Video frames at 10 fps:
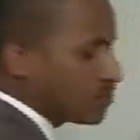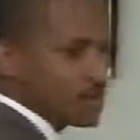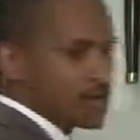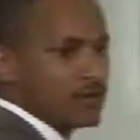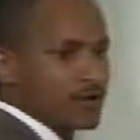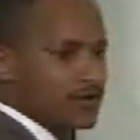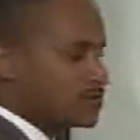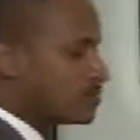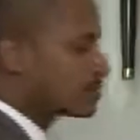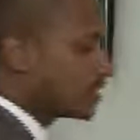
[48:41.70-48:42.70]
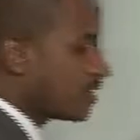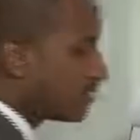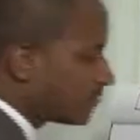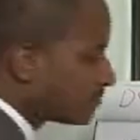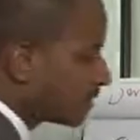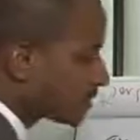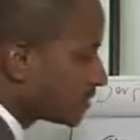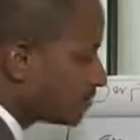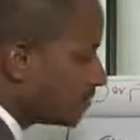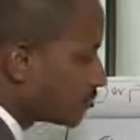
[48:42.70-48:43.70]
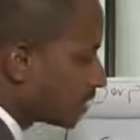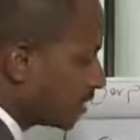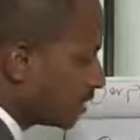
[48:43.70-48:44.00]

carbon atoms, therefore it makes it butane.